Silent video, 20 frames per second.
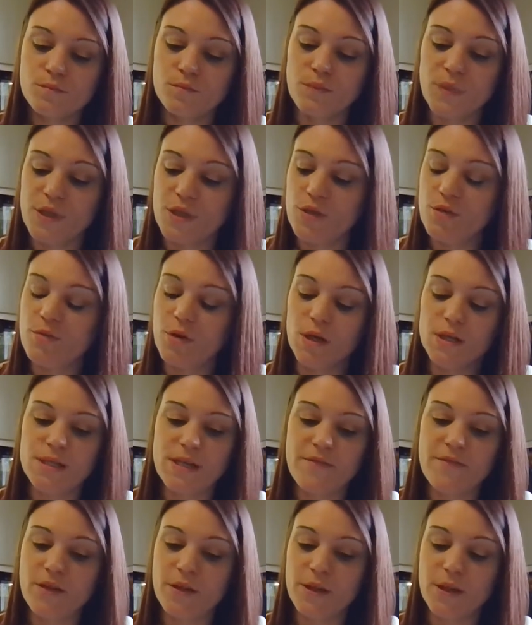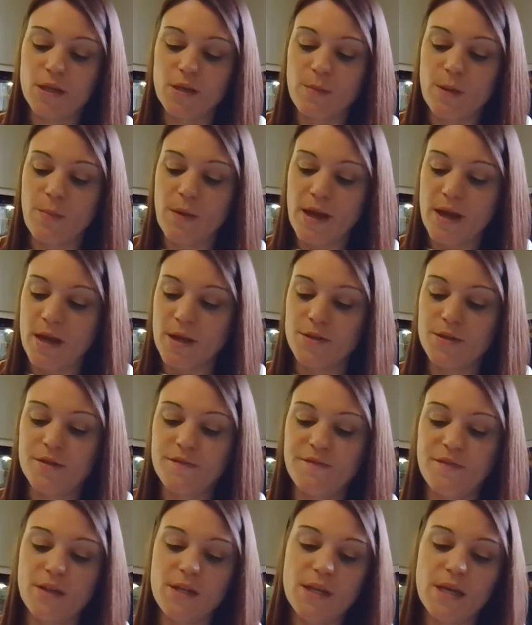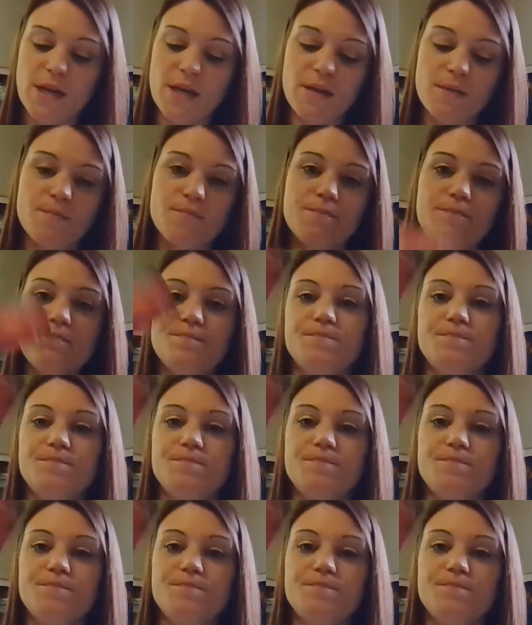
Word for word: But you are definitely going to be back on your feet again.